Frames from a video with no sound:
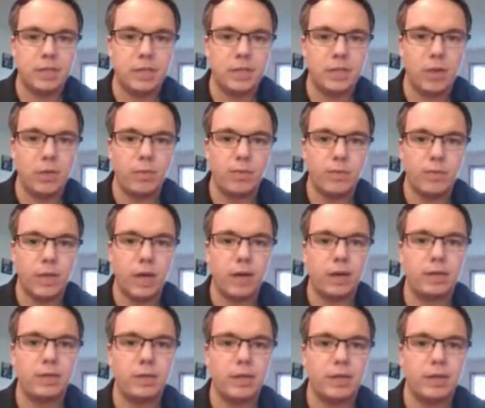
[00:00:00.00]
So
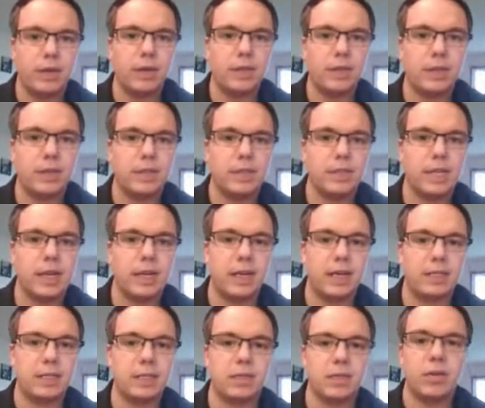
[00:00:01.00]
our derivative of
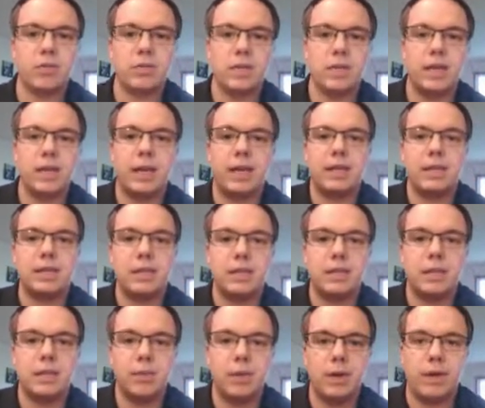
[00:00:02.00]
sine x is cosine x.